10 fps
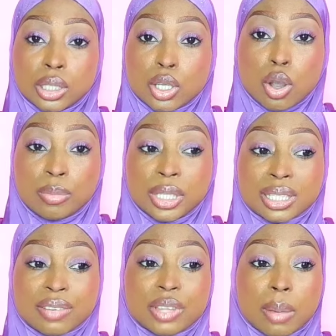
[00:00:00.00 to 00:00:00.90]
the
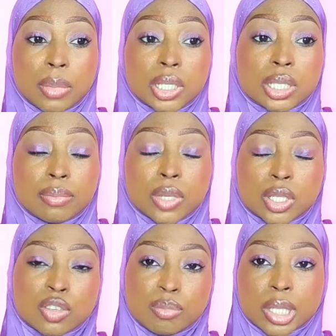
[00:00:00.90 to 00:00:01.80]
update after months and
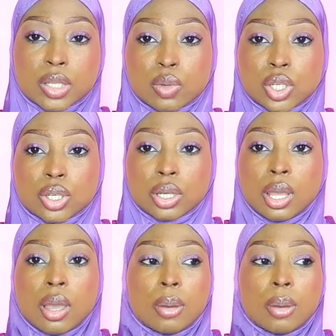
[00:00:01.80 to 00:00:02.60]
months of maceration.